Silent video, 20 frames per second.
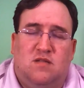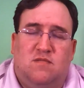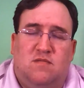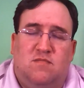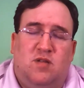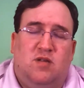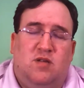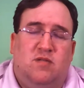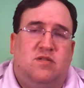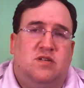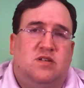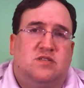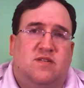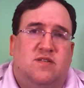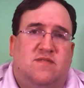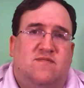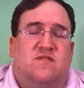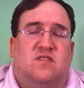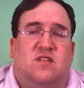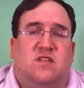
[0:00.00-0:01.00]
Now, as
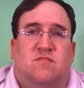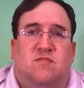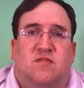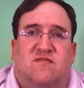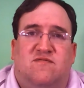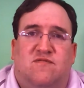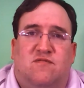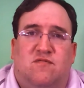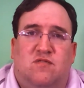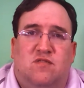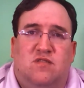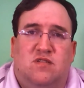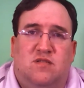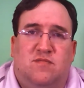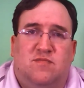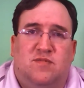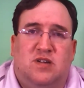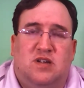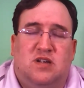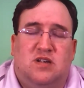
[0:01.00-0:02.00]
I've done before in
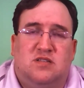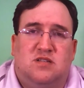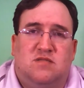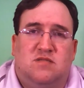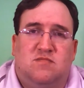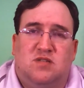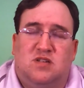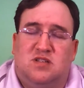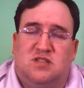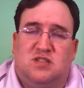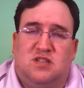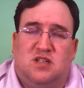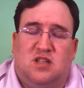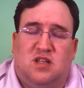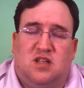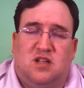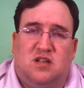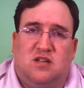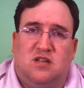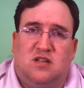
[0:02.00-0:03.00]
the past, I'm going to say
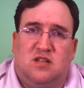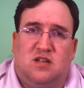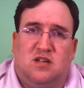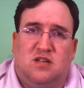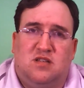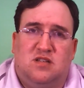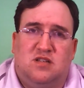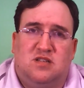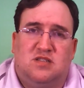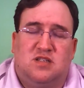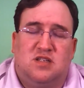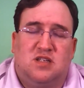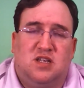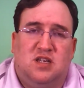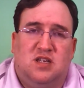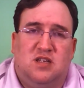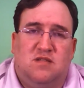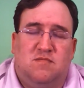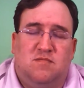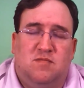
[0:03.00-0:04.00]
that on this
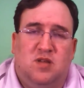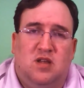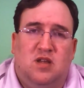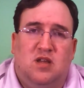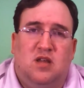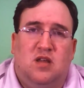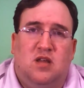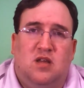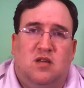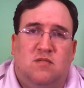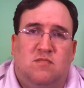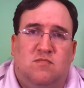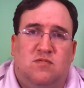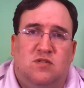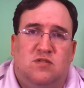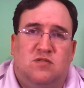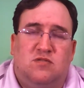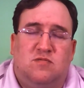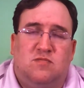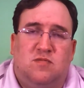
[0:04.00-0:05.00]
again.
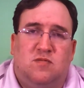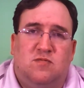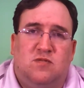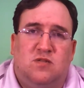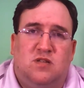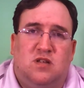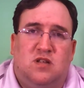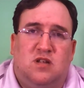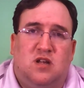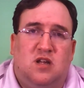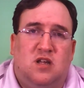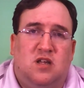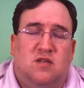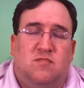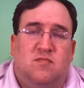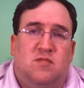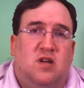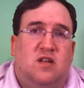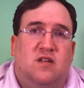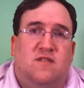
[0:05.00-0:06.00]
Please remember that I
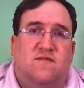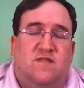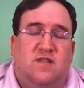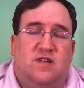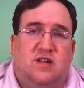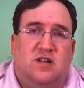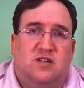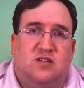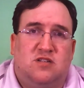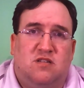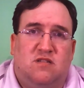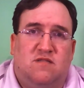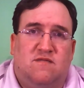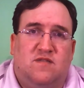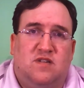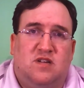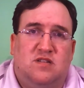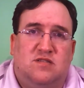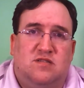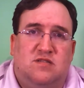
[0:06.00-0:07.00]
am not a financial
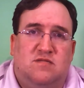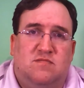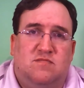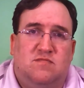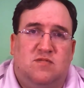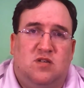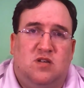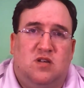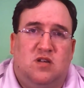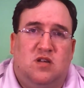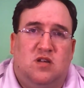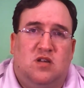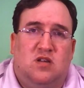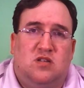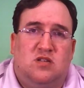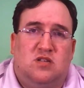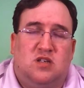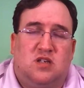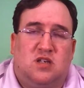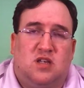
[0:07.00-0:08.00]
advisor.
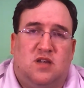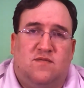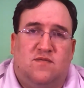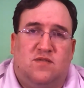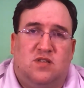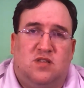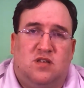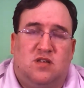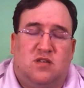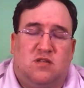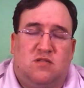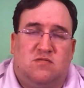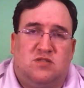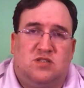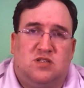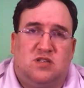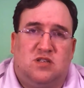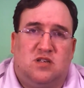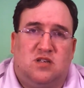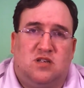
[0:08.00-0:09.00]
Take everything you
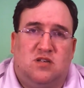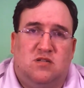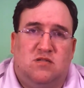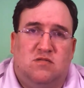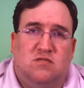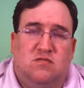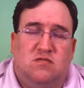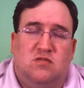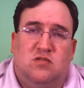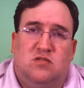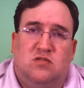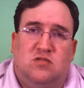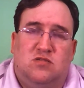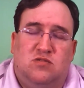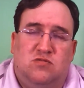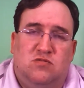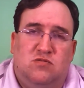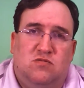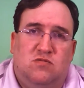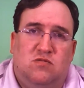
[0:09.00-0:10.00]
see here,
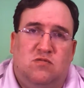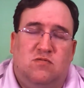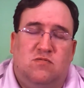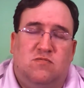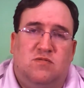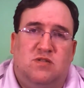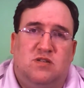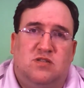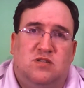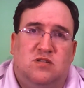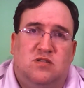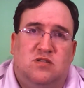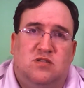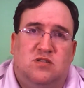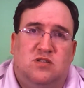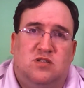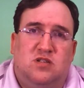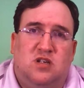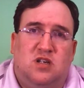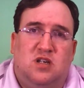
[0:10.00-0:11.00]
do your own
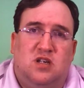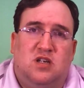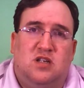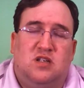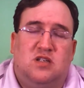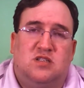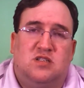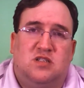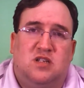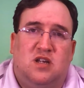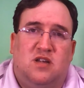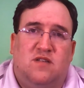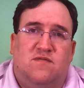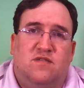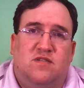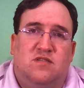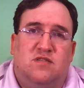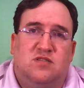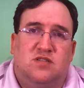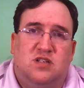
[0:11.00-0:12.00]
research, and decide
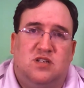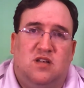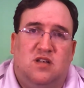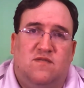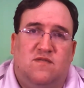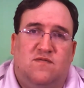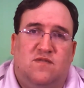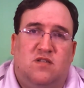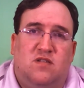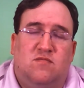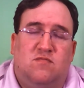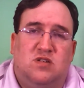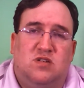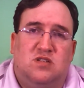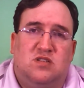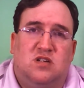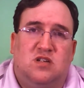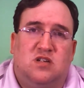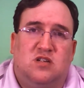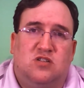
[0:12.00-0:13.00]
for yourself on
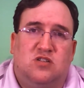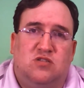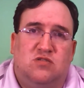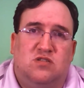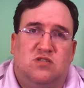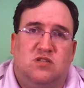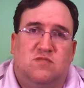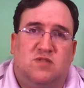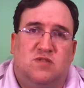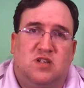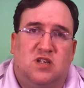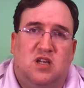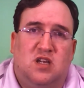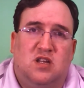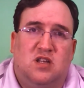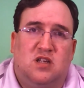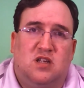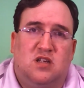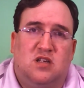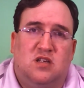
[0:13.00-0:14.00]
what stocks you should be getting.